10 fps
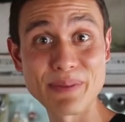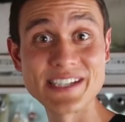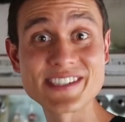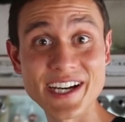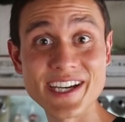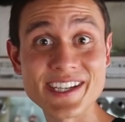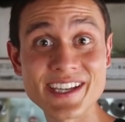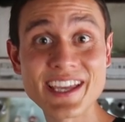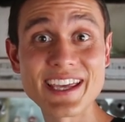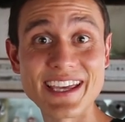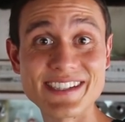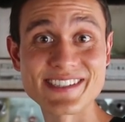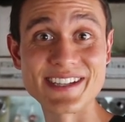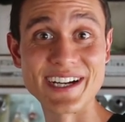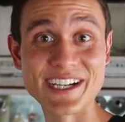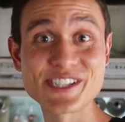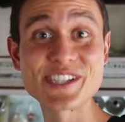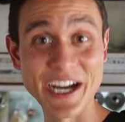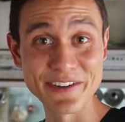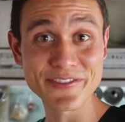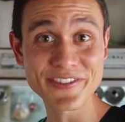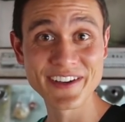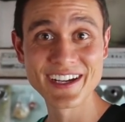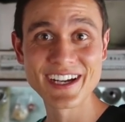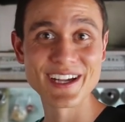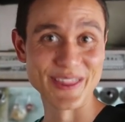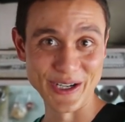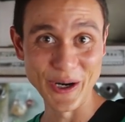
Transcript: P'Soei is the chef, the